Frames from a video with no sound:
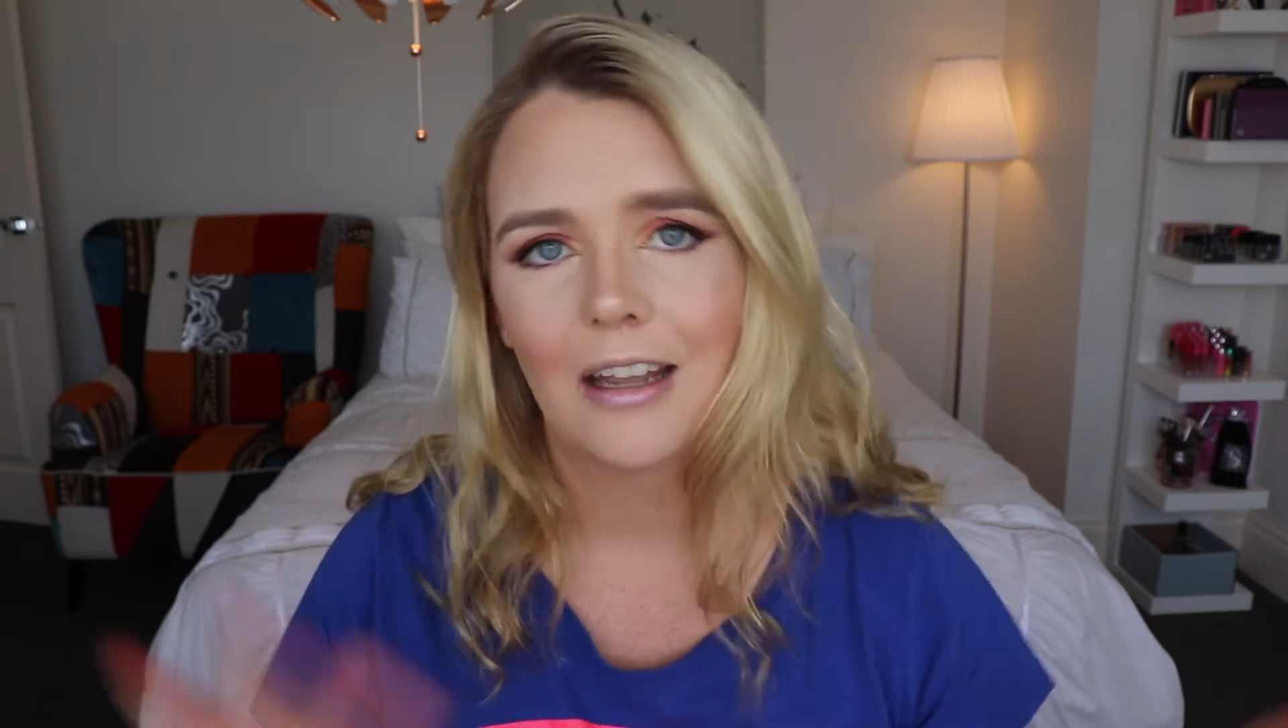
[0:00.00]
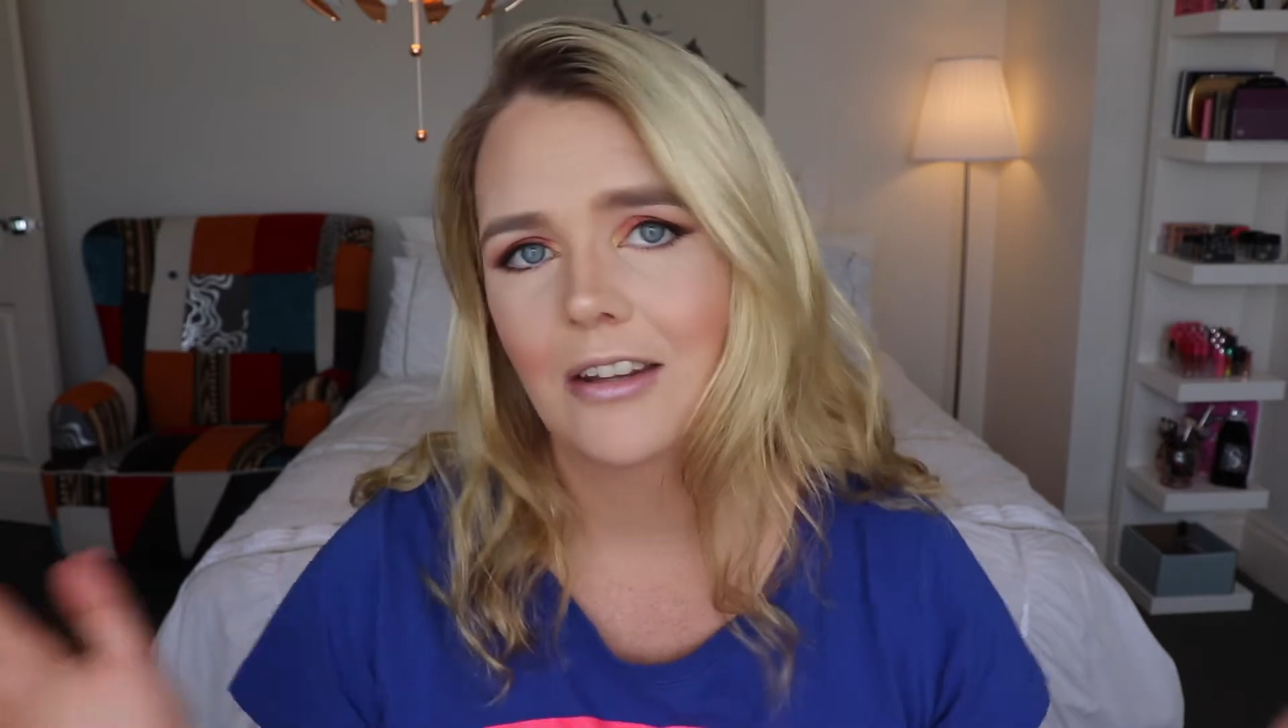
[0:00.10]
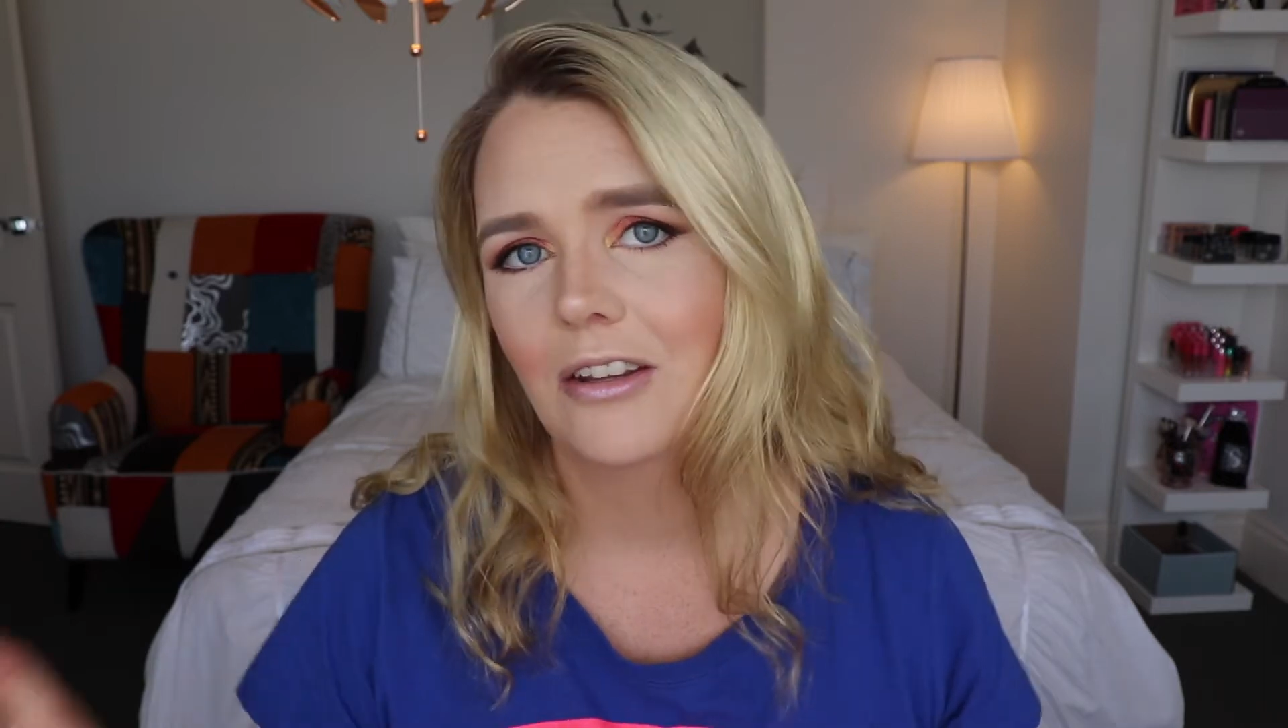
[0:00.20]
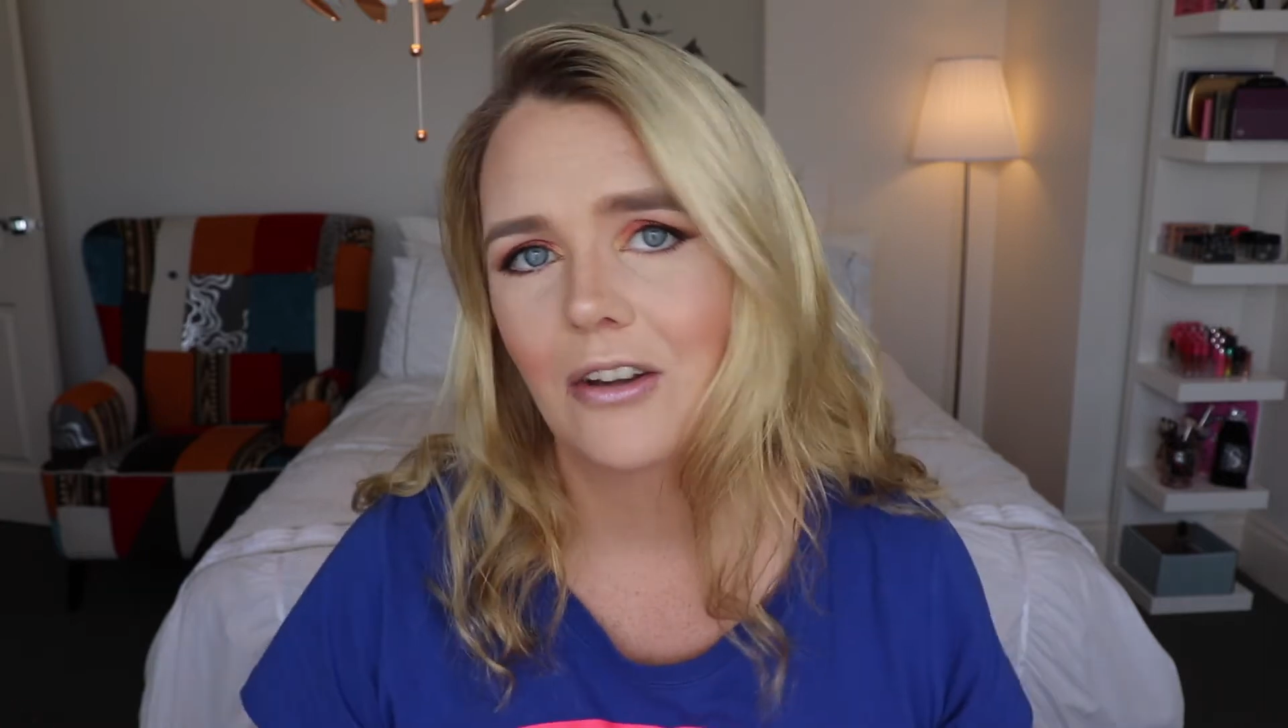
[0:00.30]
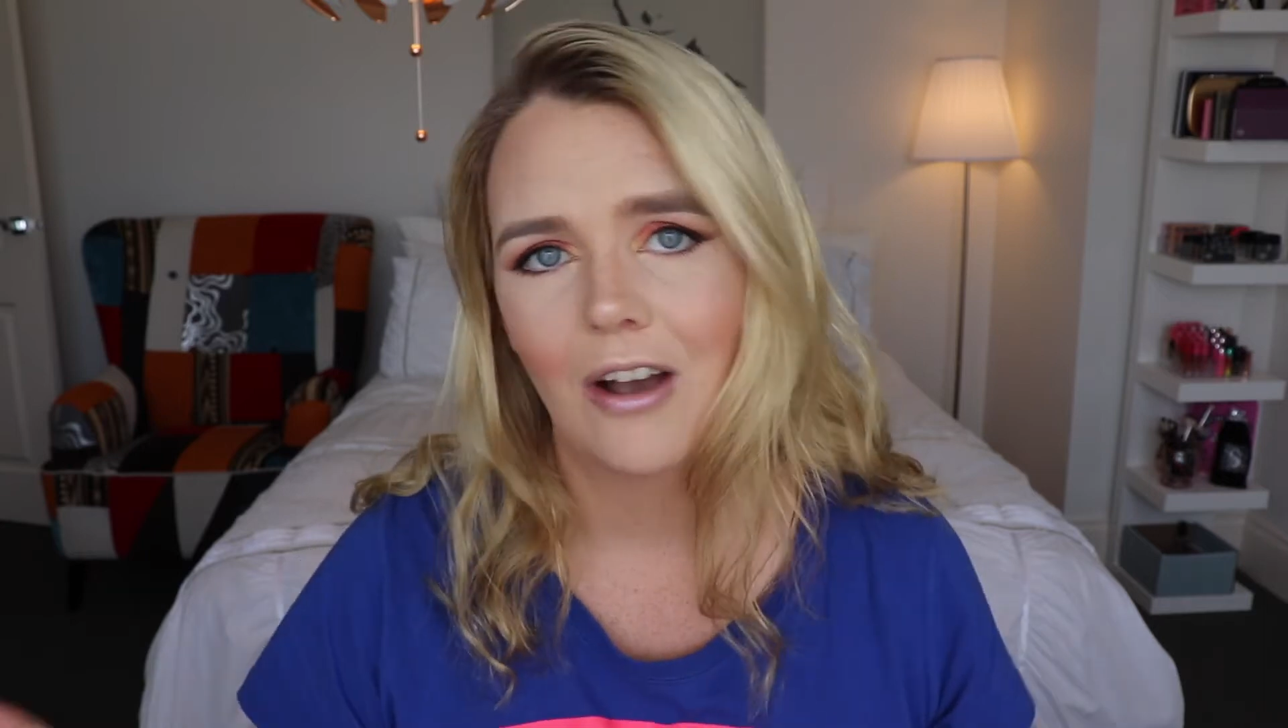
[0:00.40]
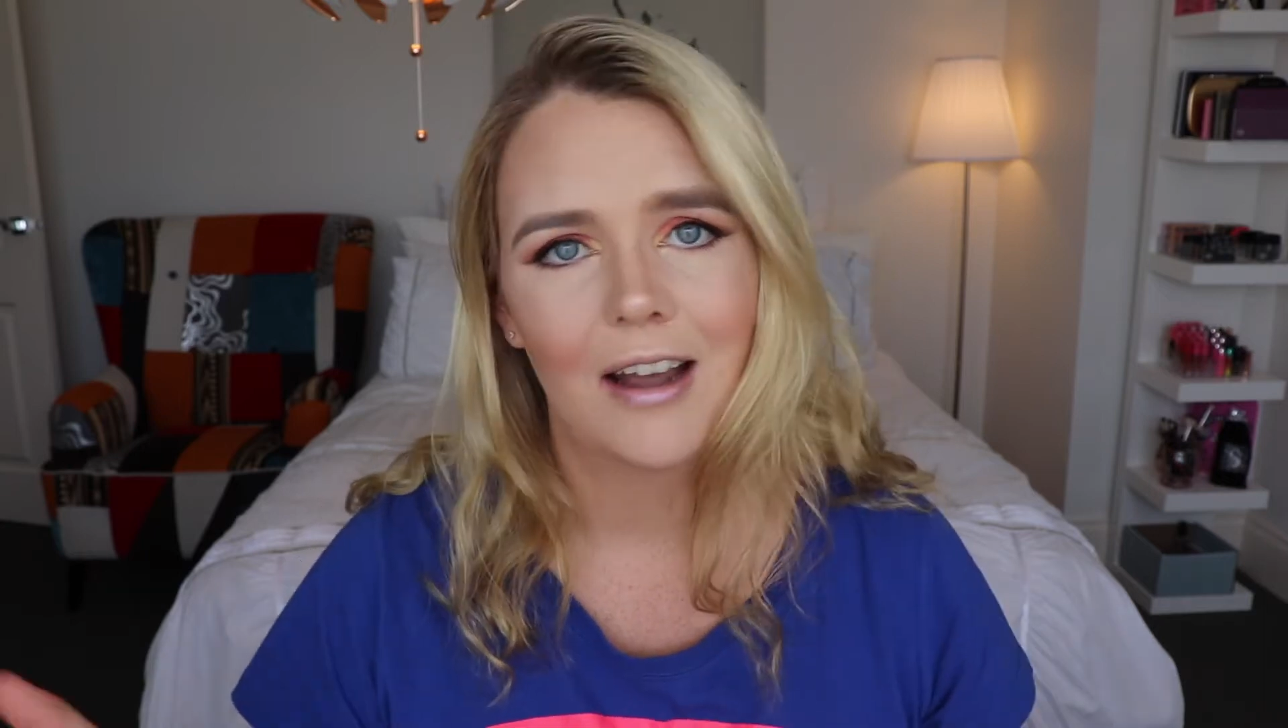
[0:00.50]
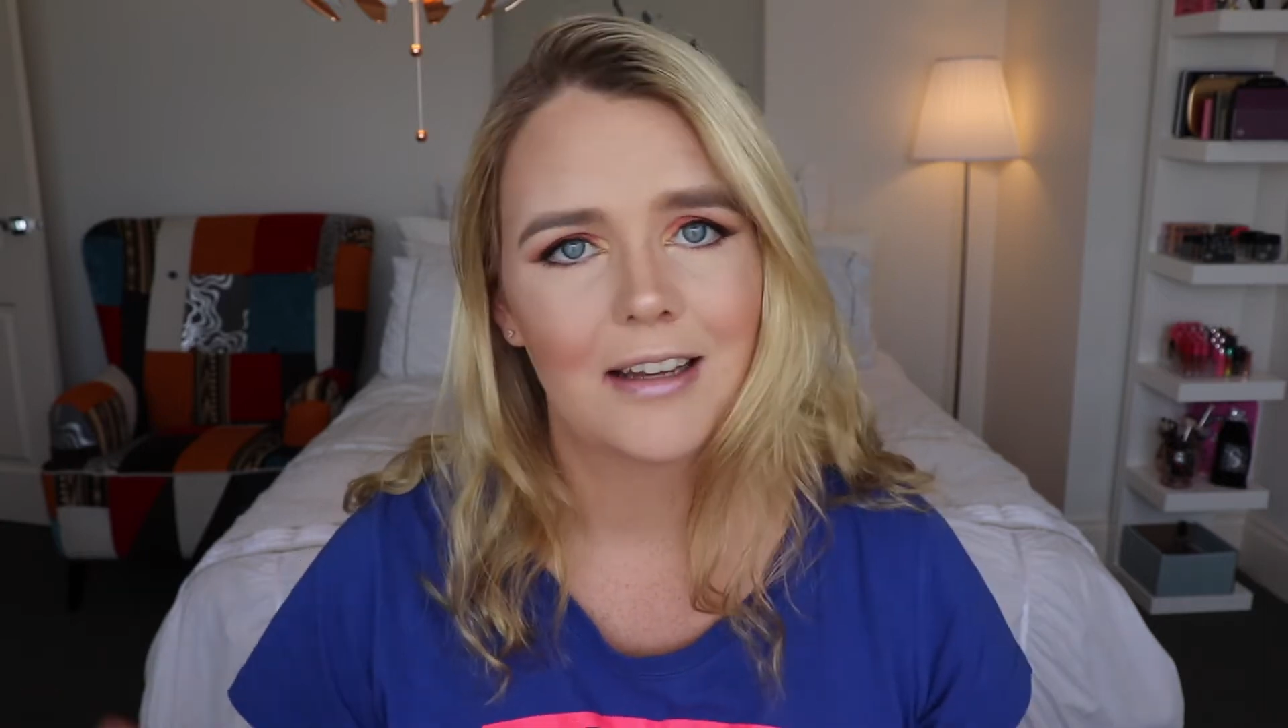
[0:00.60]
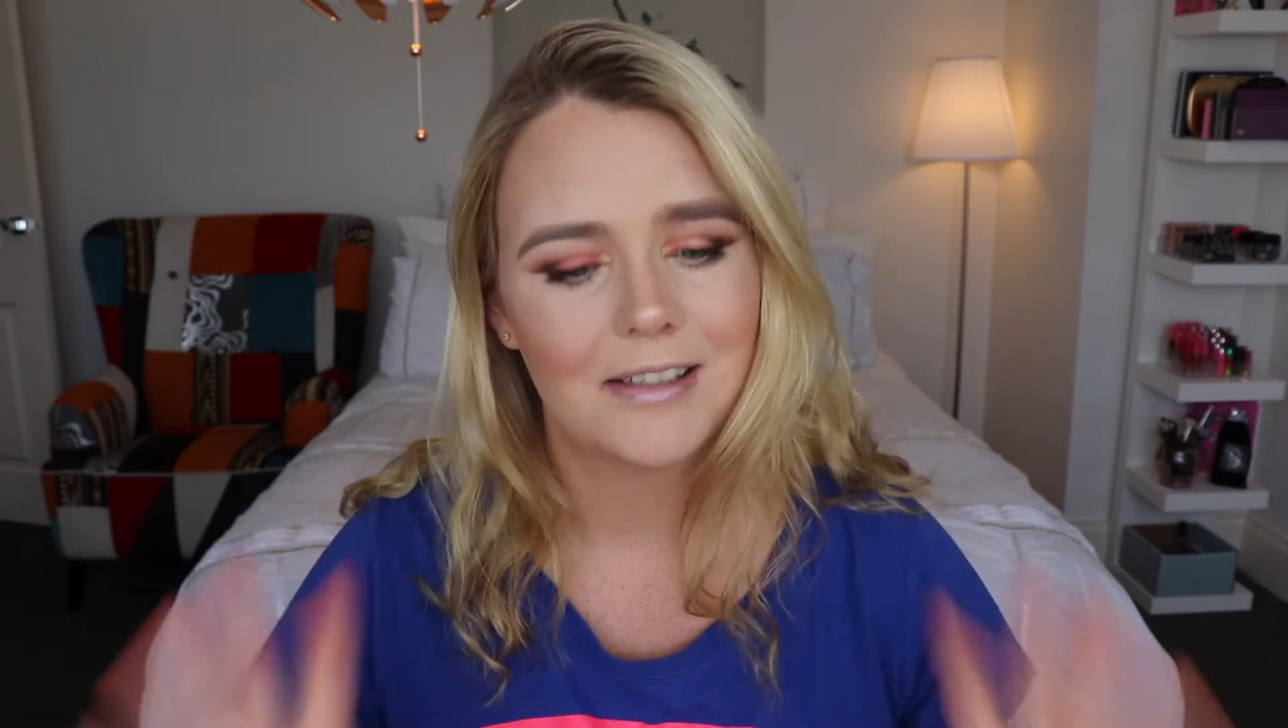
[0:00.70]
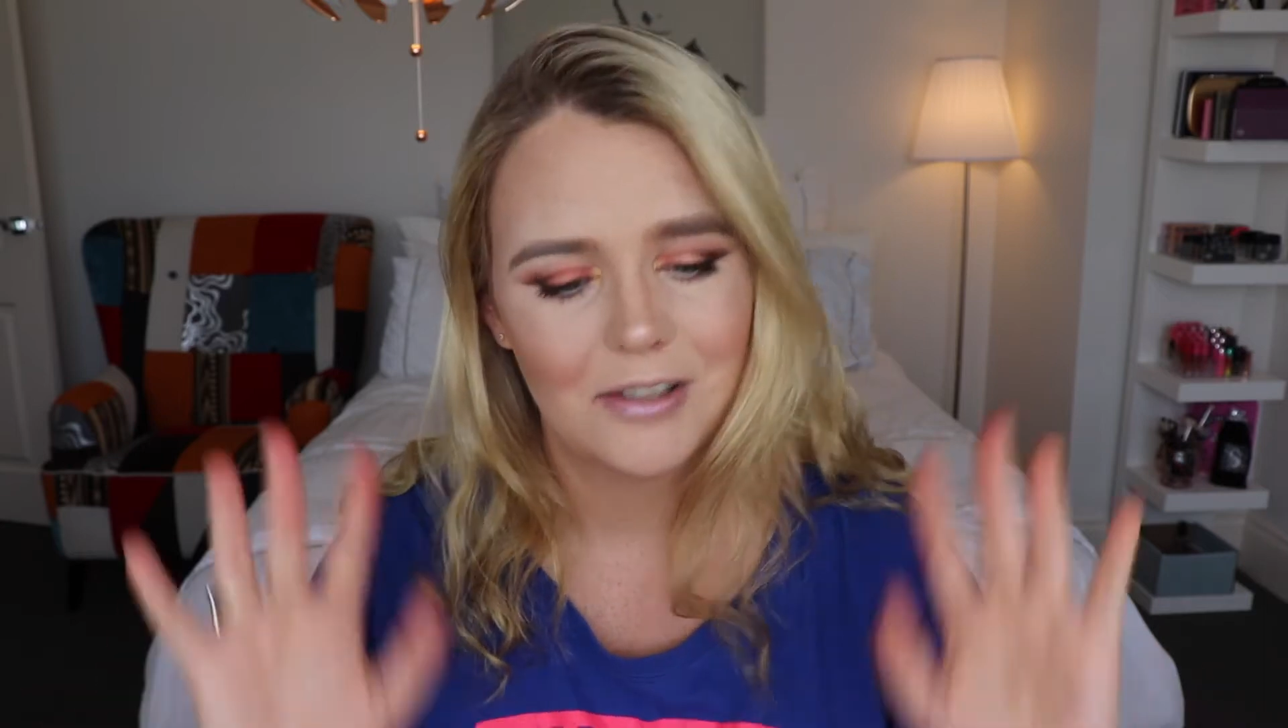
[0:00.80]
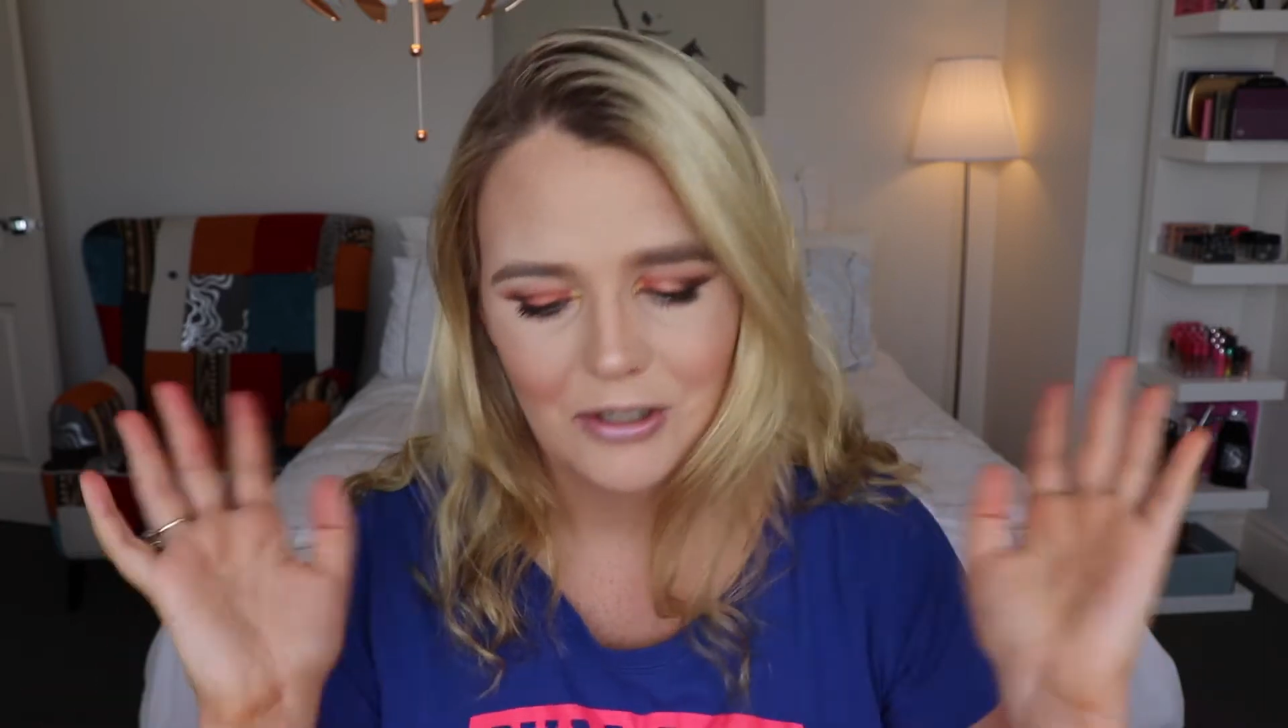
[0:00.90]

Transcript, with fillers: you guys,